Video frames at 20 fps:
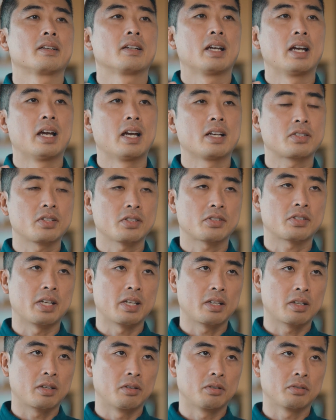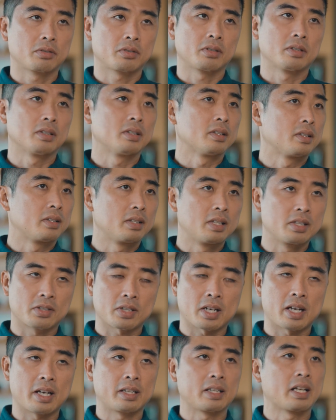As the saying goes,
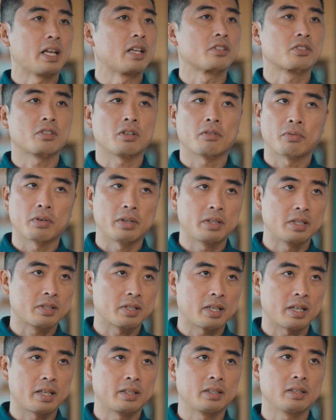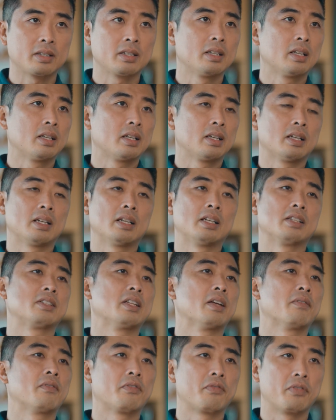design and software design is
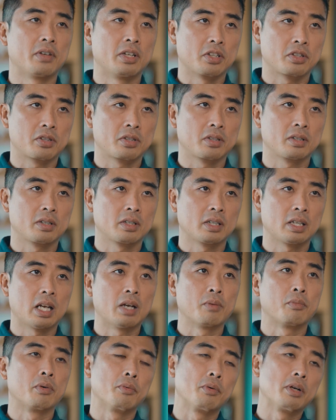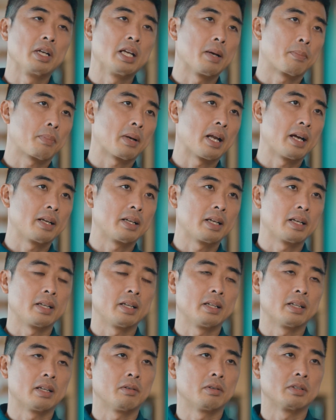never finished, and we really apply that
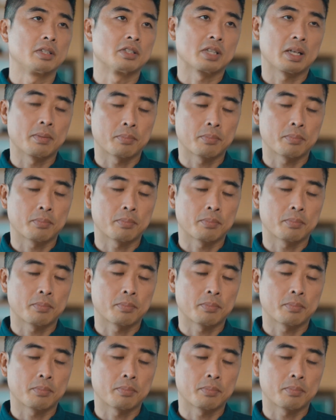in our design